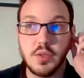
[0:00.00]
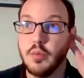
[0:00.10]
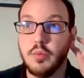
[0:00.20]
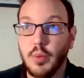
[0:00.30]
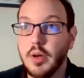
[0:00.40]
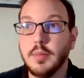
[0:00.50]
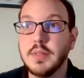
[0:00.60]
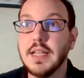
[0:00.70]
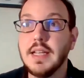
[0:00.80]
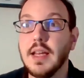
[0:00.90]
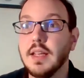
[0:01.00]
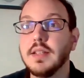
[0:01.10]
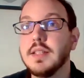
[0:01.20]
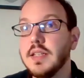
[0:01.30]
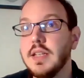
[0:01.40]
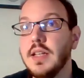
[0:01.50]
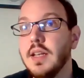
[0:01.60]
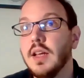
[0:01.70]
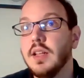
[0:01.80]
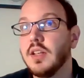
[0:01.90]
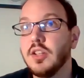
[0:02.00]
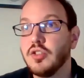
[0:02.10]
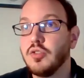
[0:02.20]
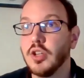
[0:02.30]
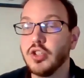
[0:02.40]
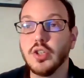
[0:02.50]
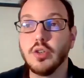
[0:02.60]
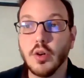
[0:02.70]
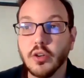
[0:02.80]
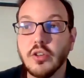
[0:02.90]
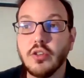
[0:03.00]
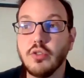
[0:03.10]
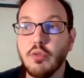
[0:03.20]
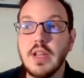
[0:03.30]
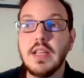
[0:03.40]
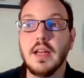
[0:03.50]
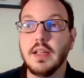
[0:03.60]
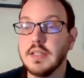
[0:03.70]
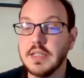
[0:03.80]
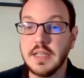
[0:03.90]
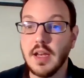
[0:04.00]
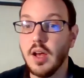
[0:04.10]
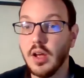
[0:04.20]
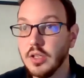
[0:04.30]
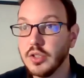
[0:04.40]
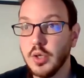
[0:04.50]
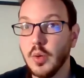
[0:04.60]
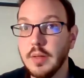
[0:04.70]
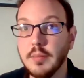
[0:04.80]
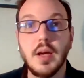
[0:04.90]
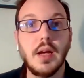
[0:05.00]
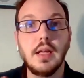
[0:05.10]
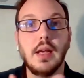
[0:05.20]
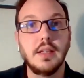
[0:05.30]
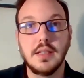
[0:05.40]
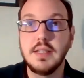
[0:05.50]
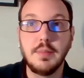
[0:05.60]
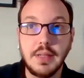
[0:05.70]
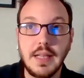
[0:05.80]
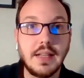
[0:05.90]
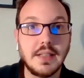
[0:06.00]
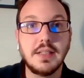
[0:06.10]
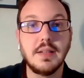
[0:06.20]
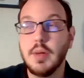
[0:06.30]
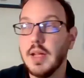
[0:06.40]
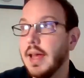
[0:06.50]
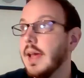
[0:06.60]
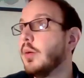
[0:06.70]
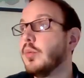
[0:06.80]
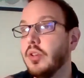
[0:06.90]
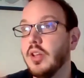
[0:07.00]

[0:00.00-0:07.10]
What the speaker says: So where I'm sitting, I can see the construction across the street. I can see cars going by. I can see plants in my house.